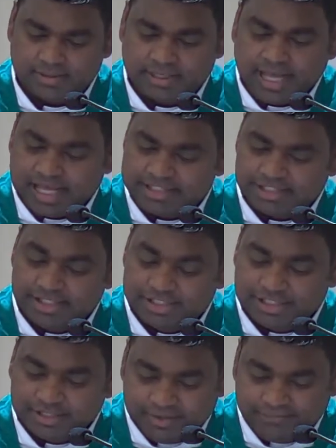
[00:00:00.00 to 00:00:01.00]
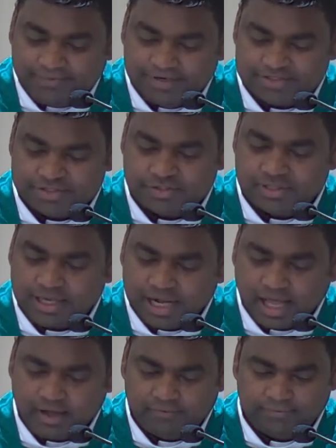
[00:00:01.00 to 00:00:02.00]
and it refers to the
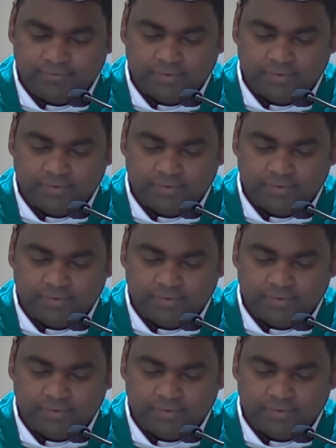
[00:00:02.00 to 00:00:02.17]
love